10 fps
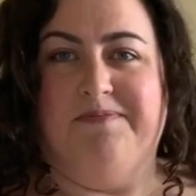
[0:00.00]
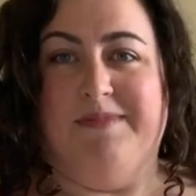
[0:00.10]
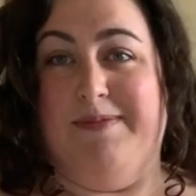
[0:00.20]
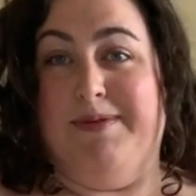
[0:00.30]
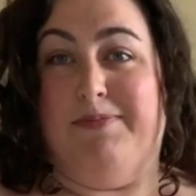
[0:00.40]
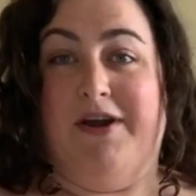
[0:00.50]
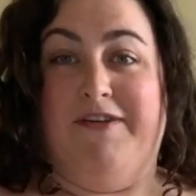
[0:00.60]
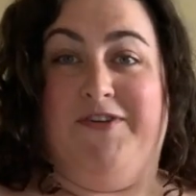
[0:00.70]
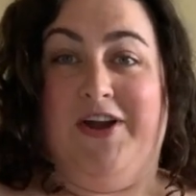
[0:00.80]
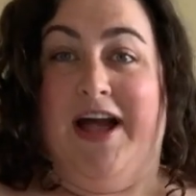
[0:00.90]
maybe part
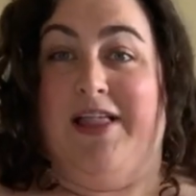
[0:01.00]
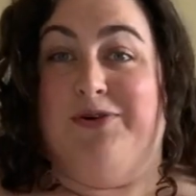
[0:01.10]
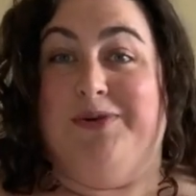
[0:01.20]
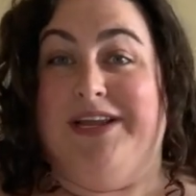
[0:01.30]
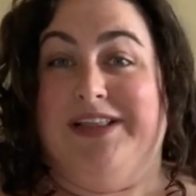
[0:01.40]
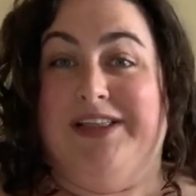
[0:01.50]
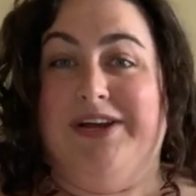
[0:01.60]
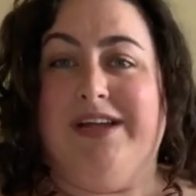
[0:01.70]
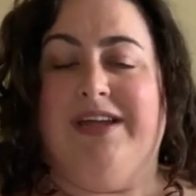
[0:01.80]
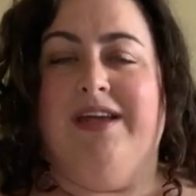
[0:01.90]
of your Halloween
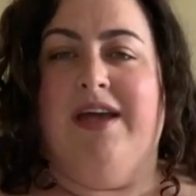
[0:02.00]
look.